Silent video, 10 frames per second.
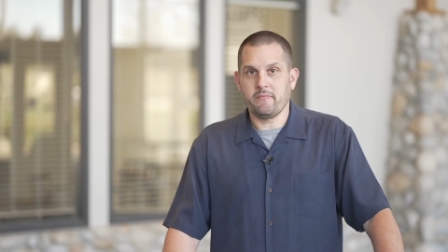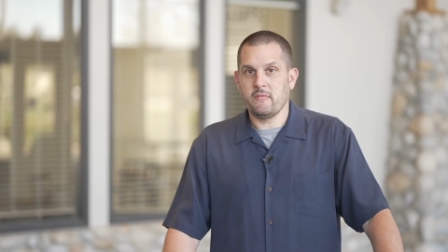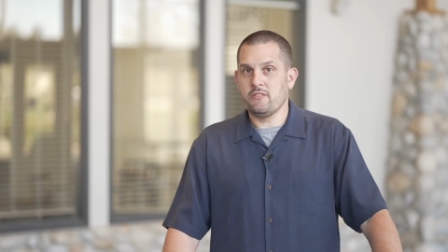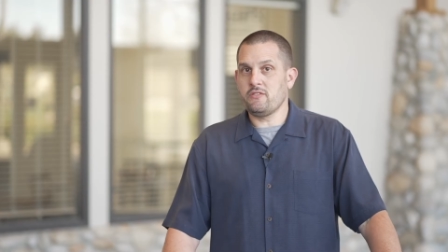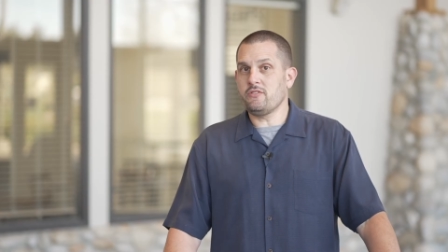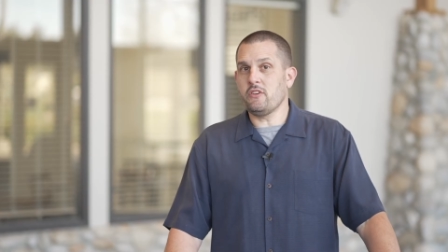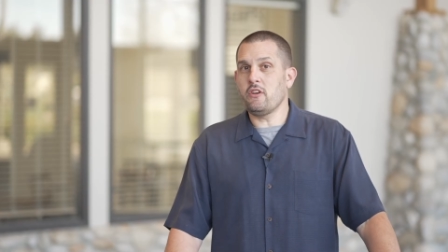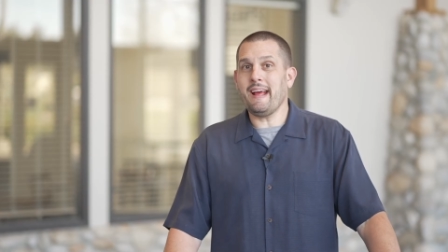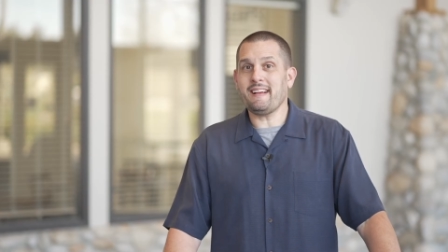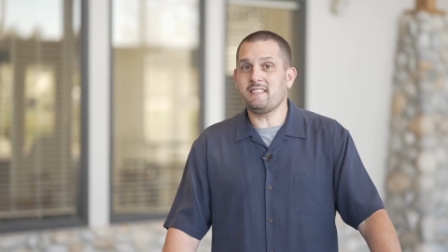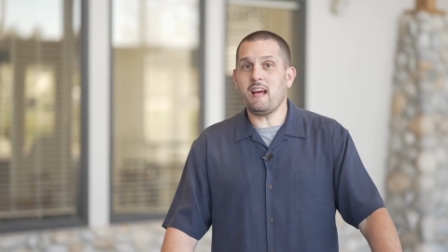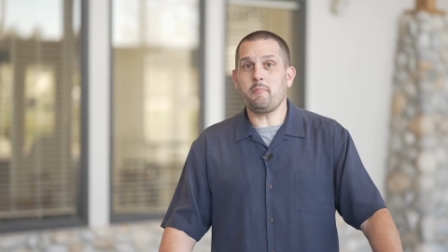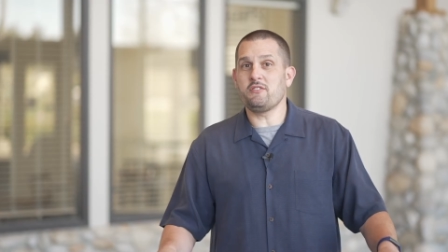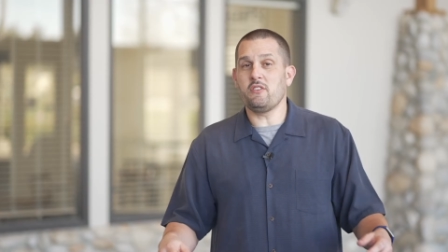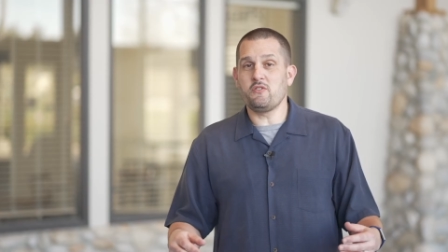So your next
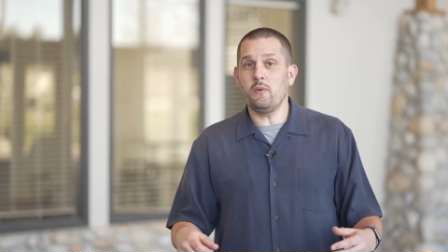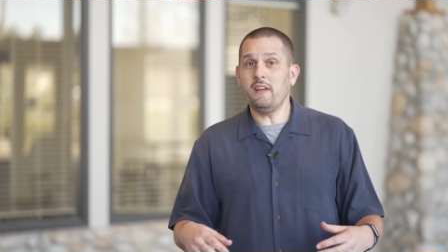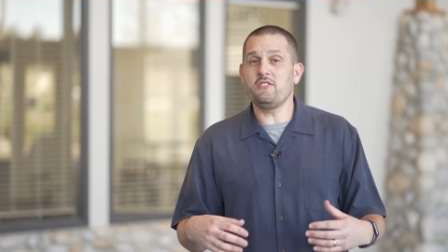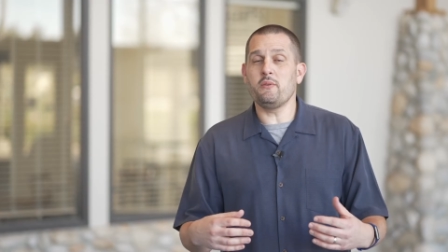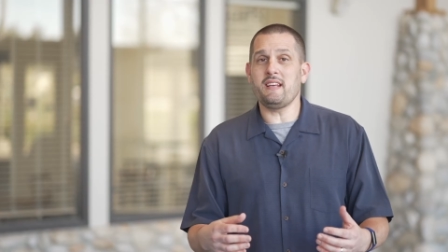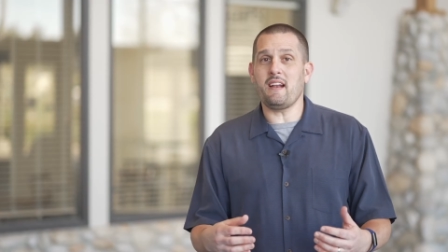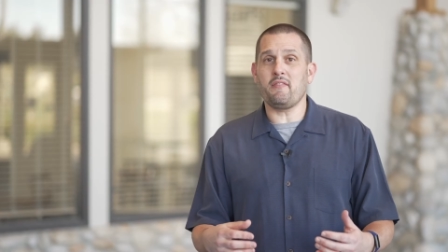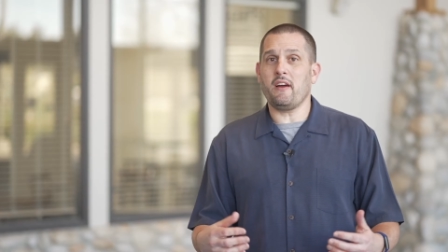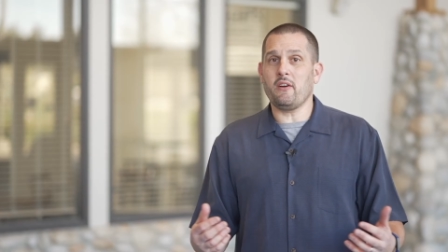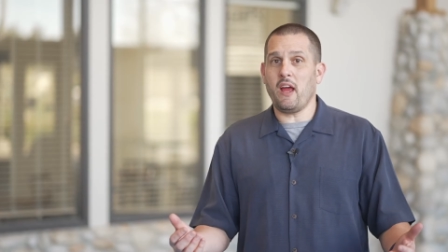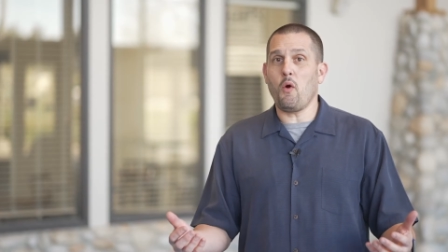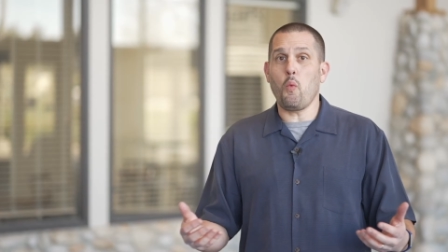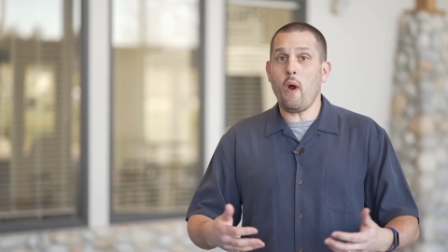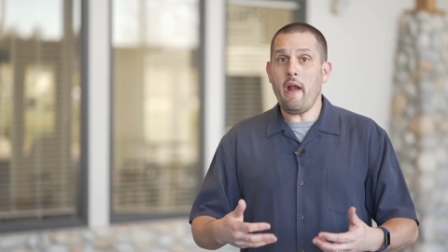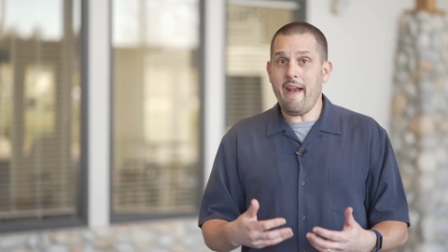step is really to identify, okay,
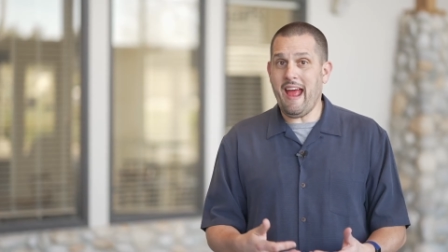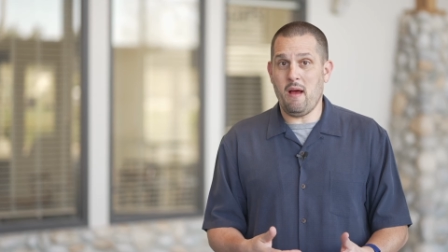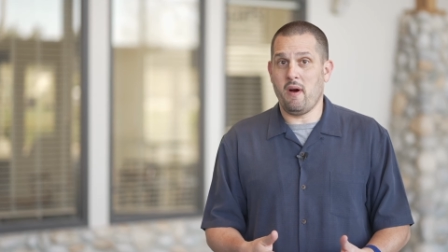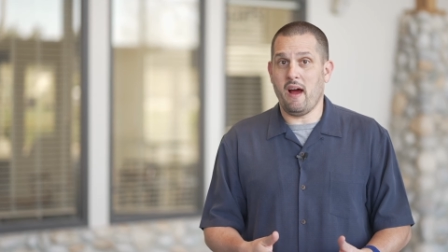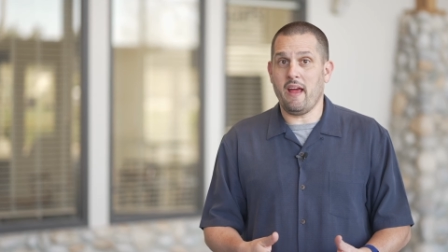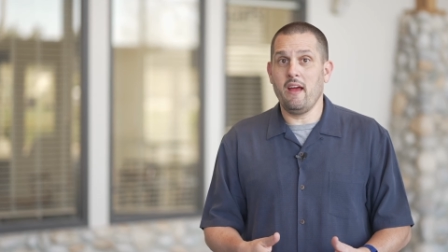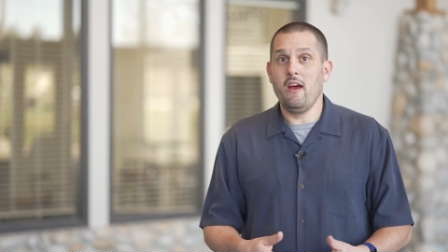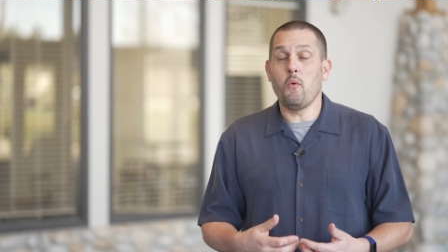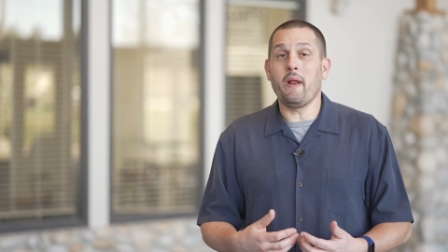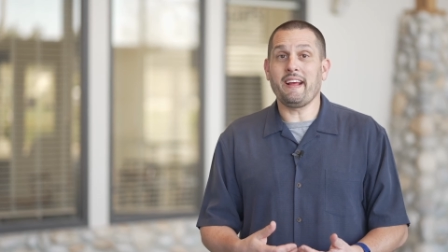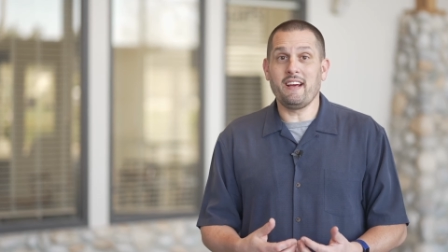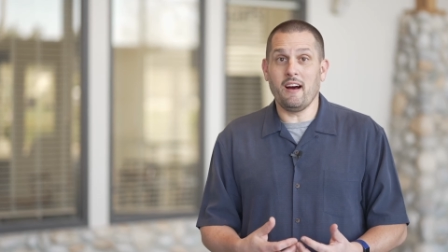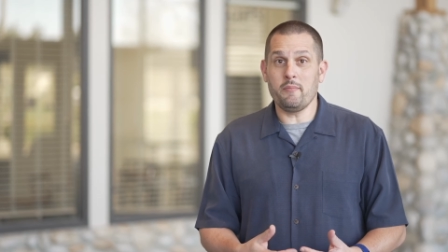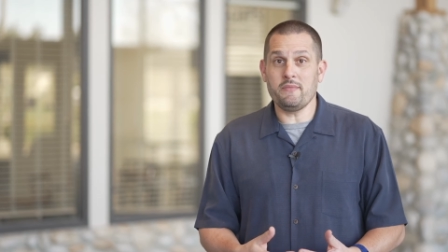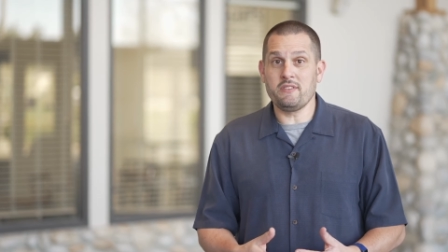where am I when it
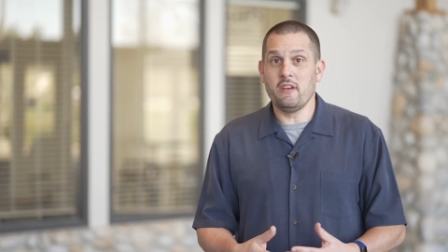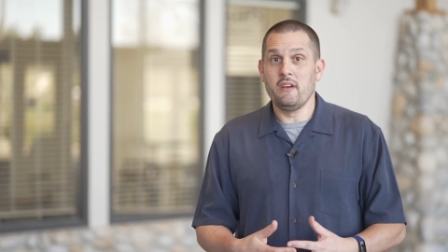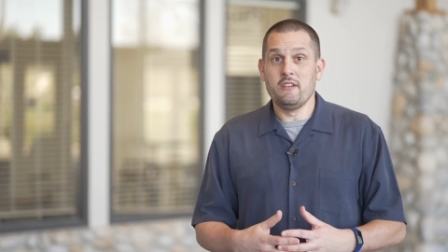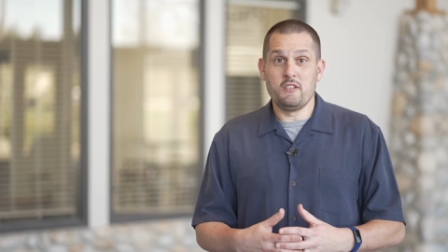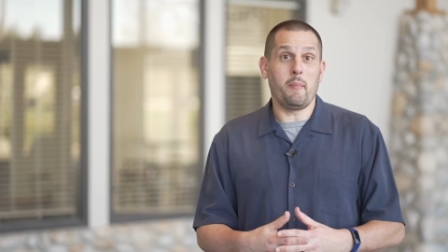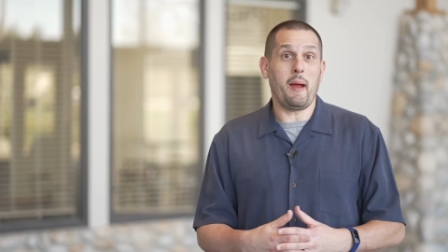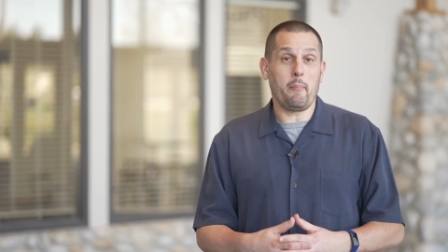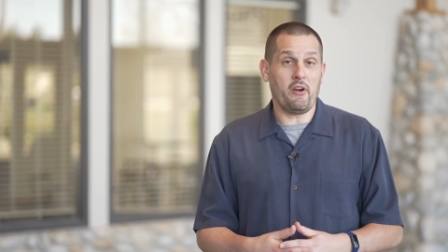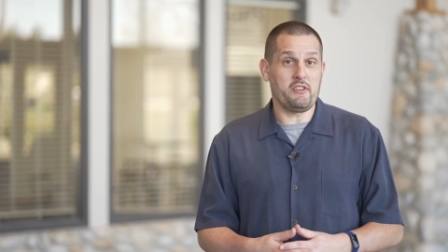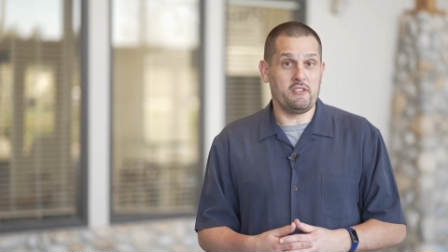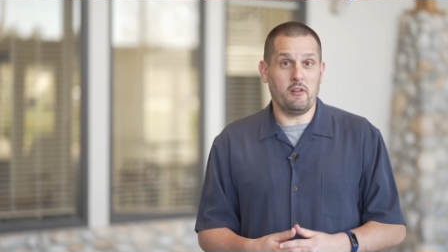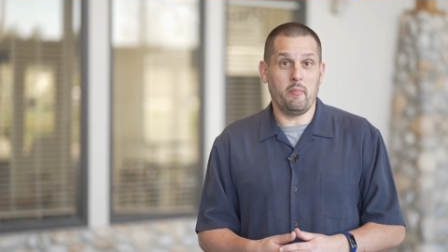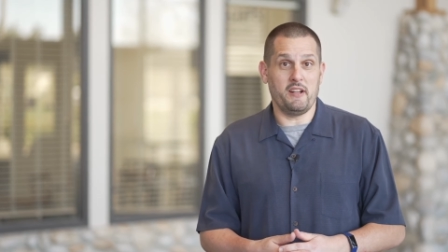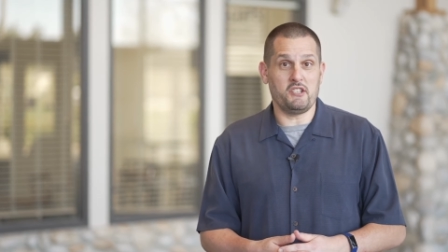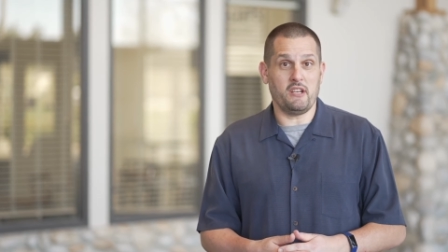comes to my personal
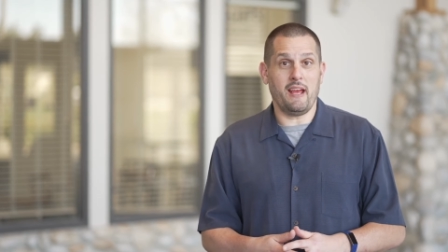budget?